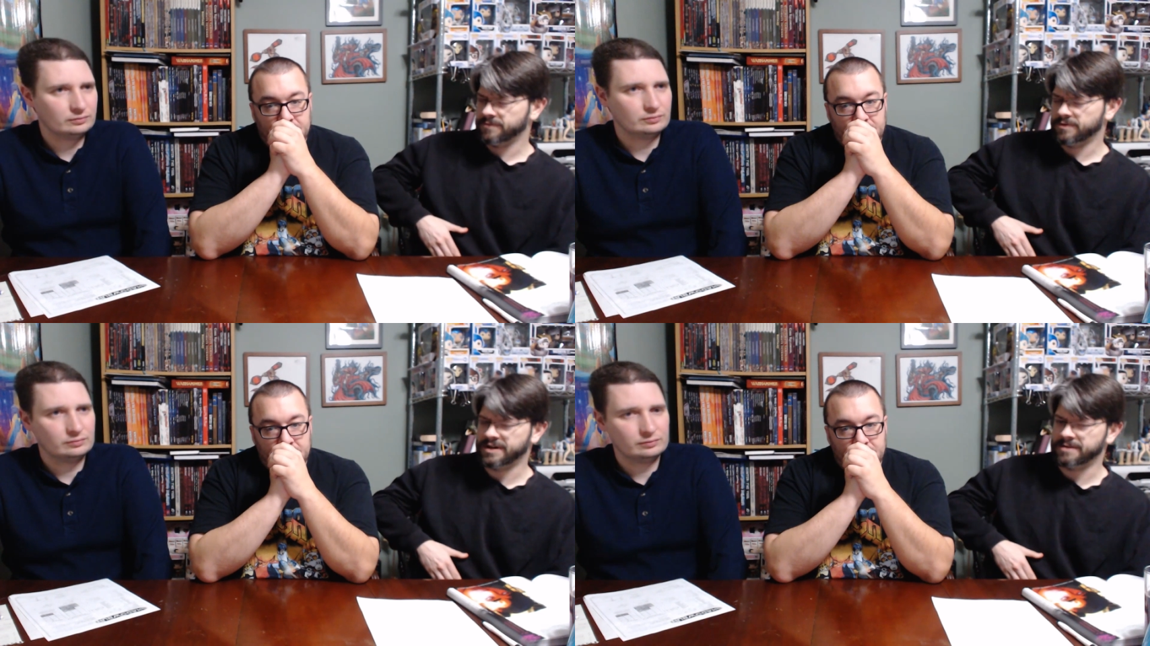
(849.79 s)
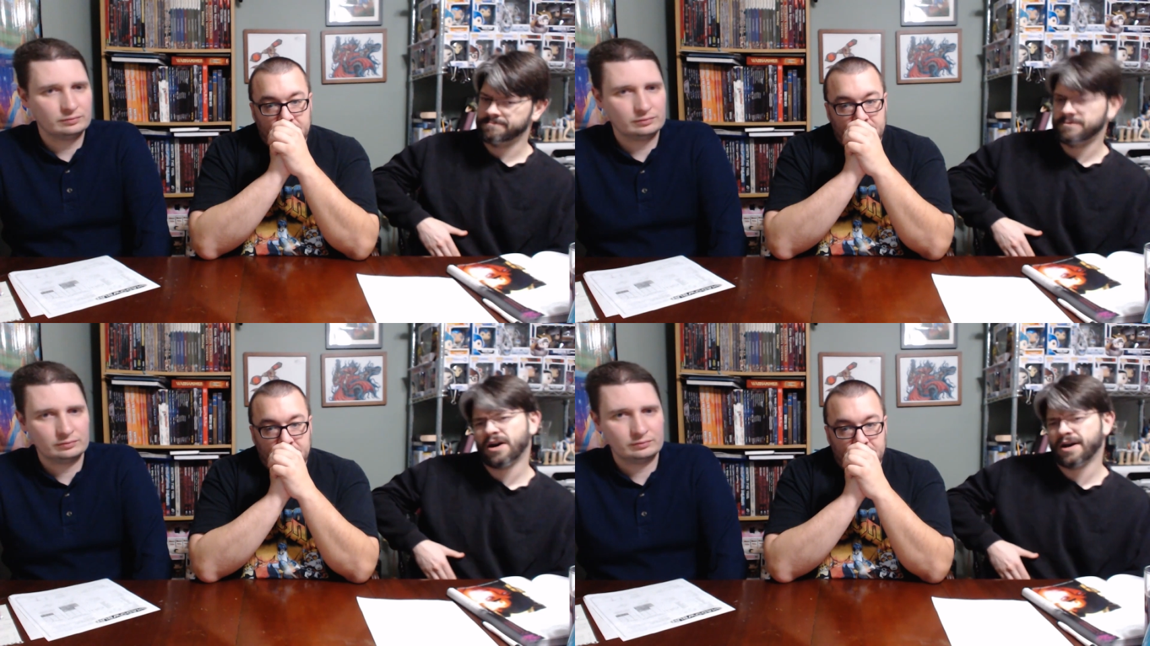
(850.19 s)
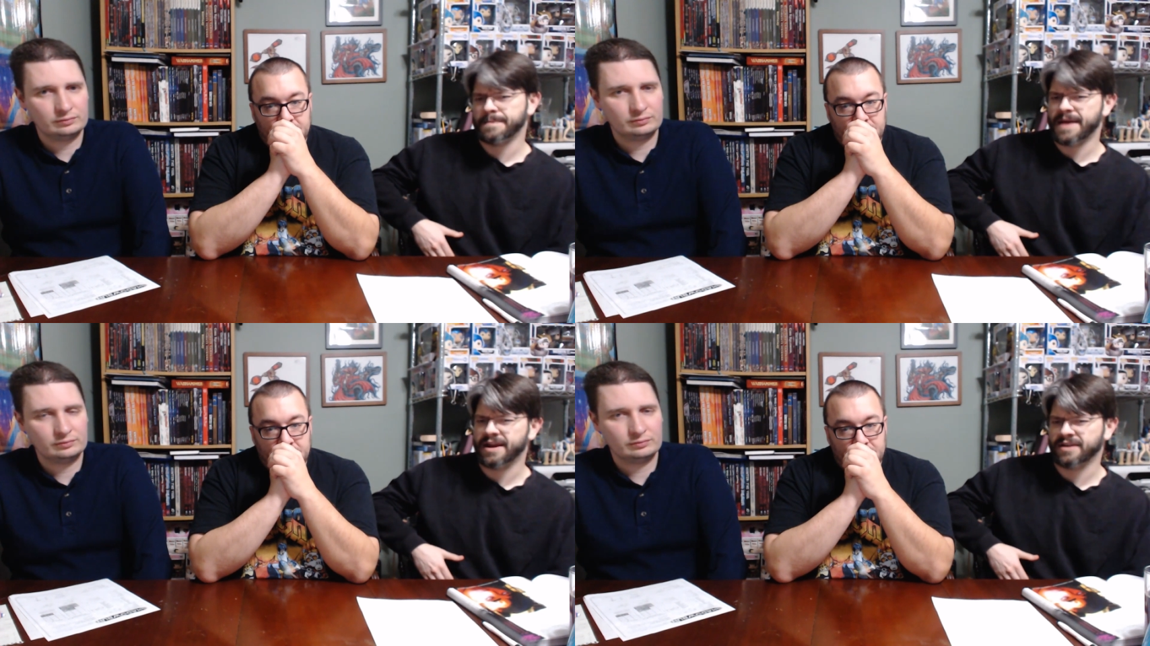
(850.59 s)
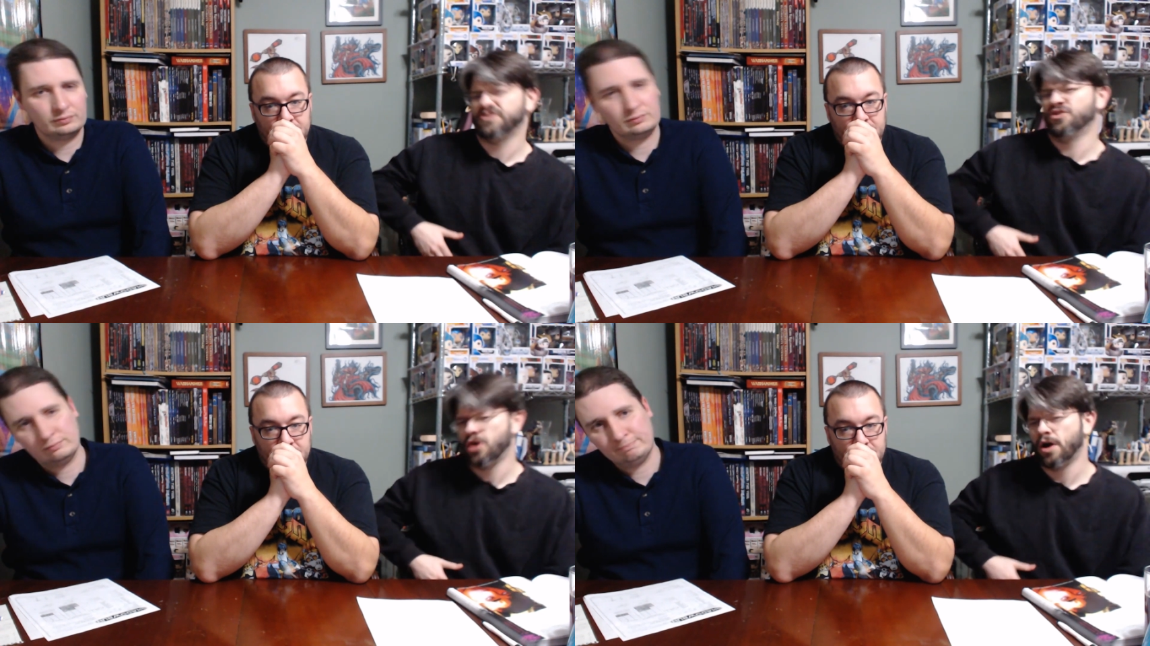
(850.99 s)
Speaker 1: well, automatics
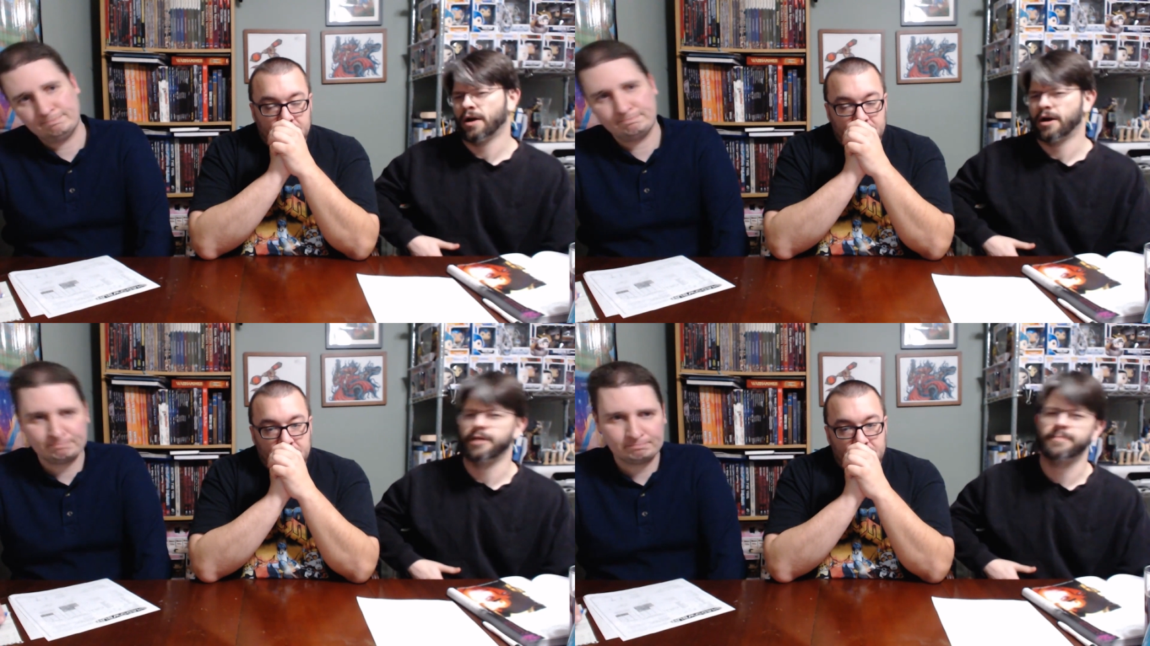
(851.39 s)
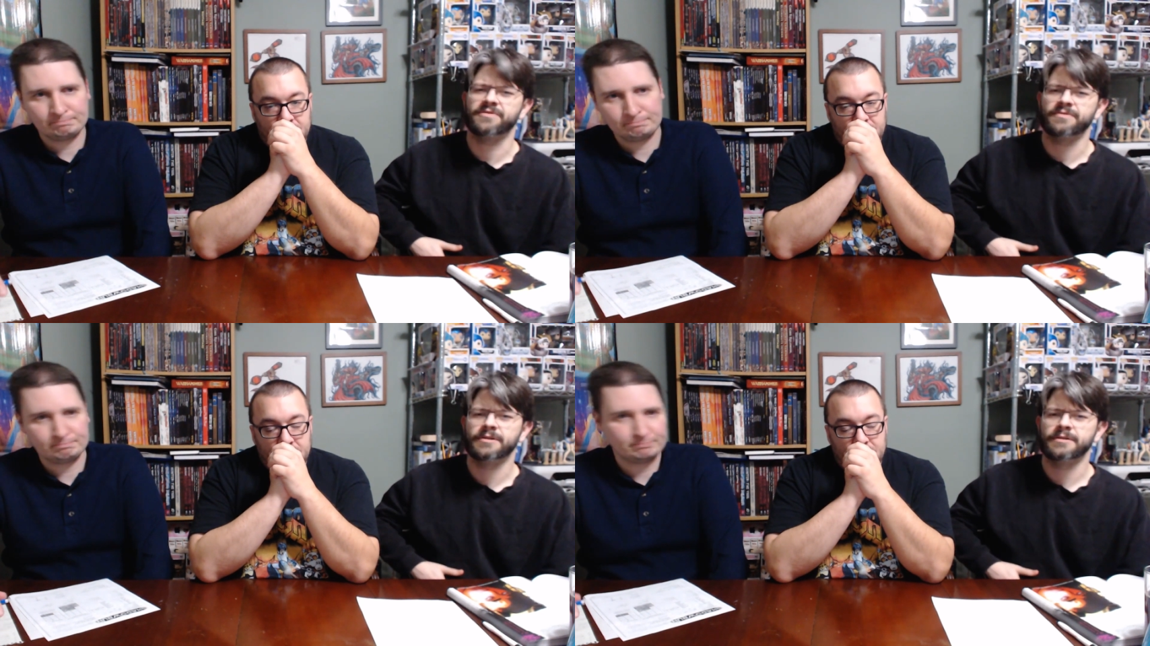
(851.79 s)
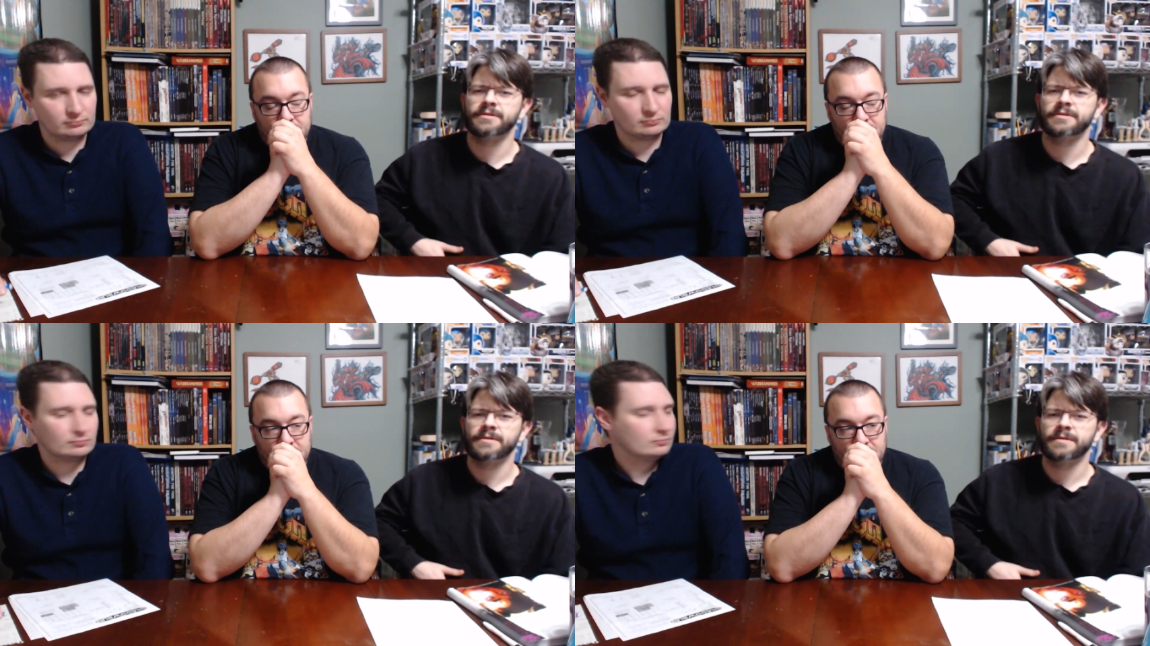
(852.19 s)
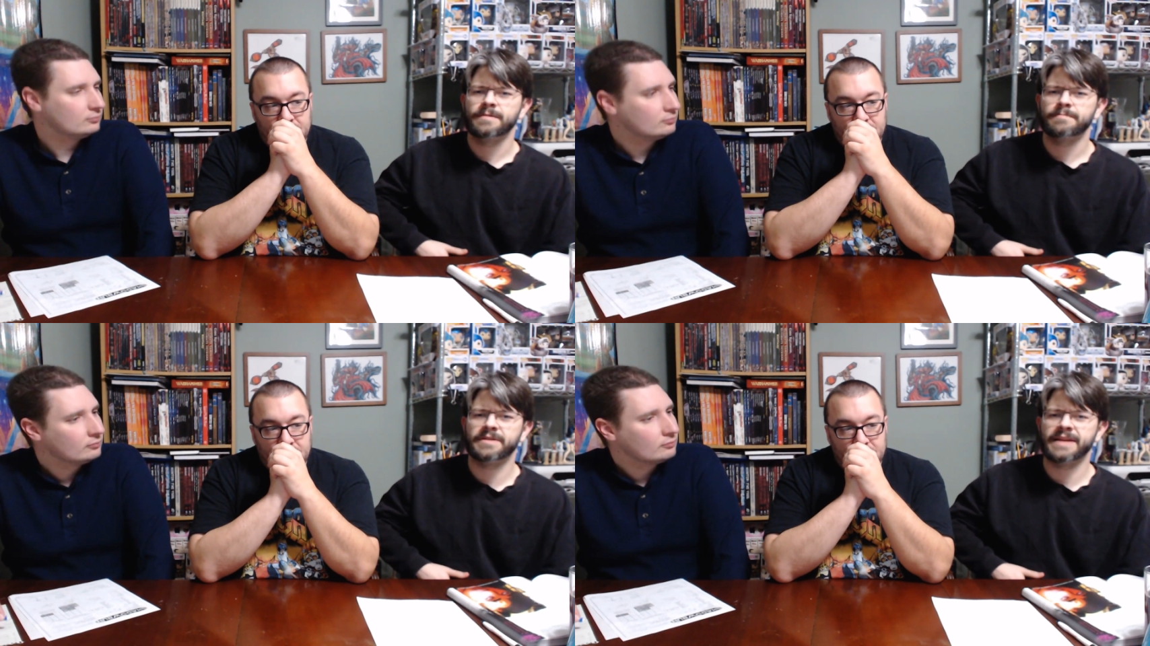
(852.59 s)
and long arms.
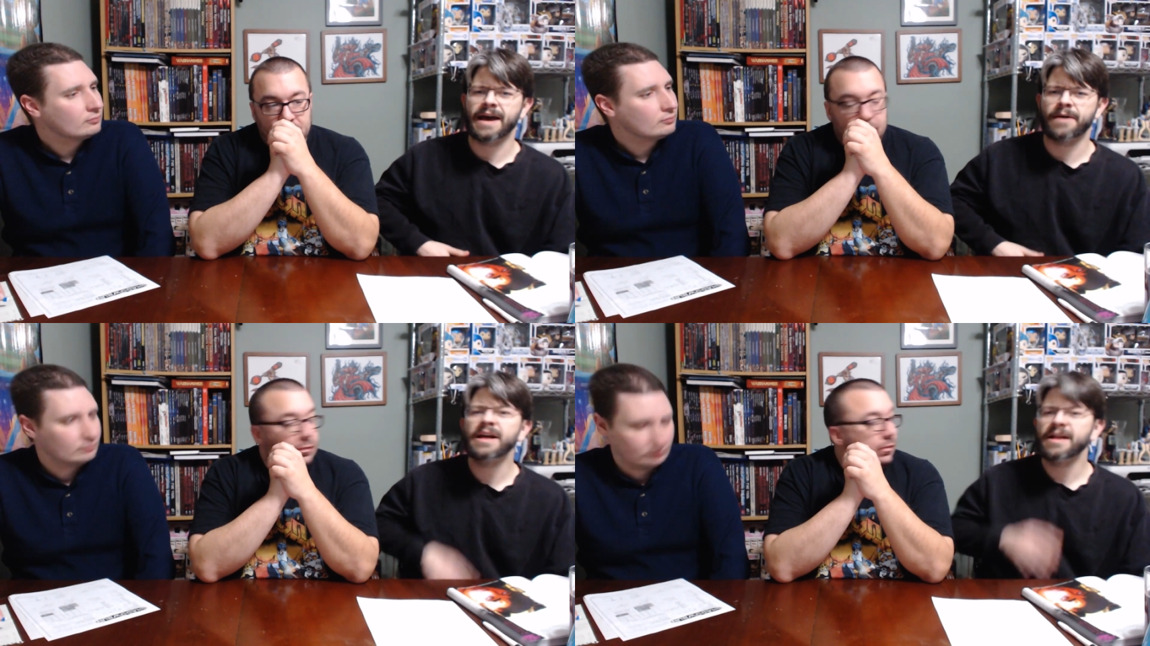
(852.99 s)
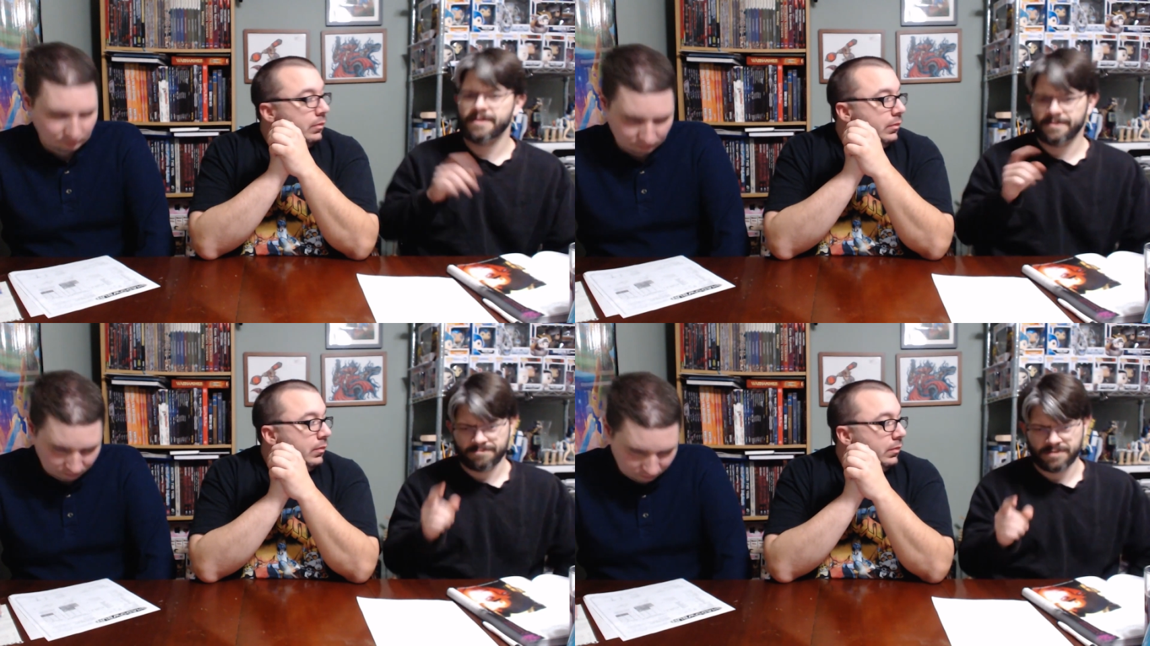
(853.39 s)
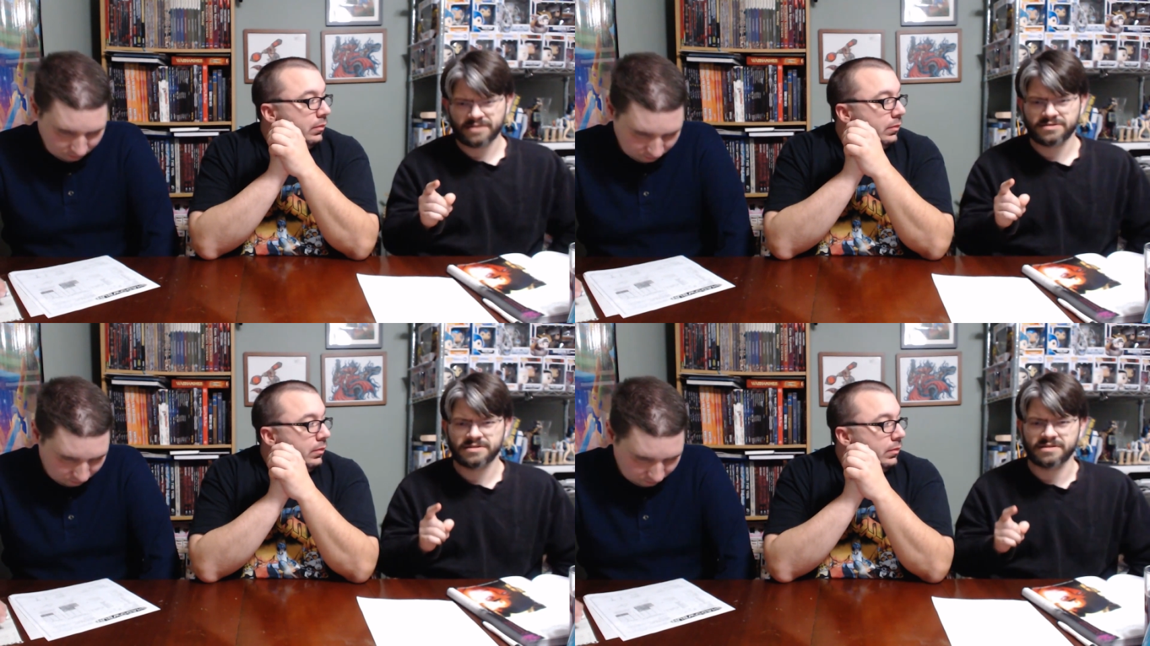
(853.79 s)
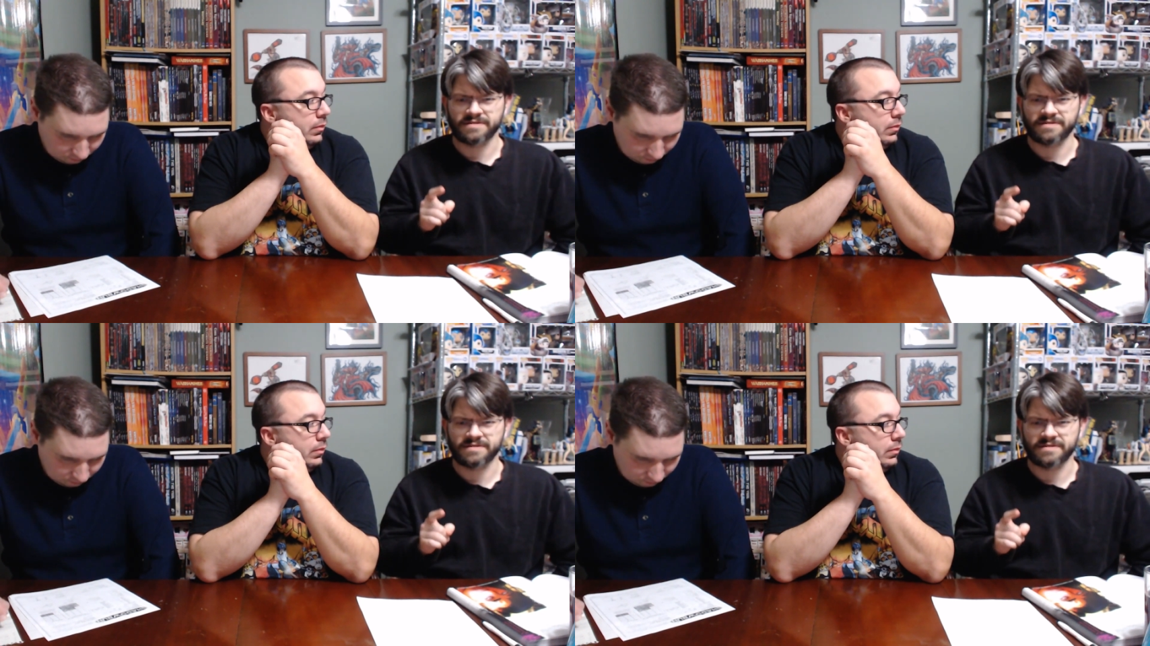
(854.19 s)
But now, that's just the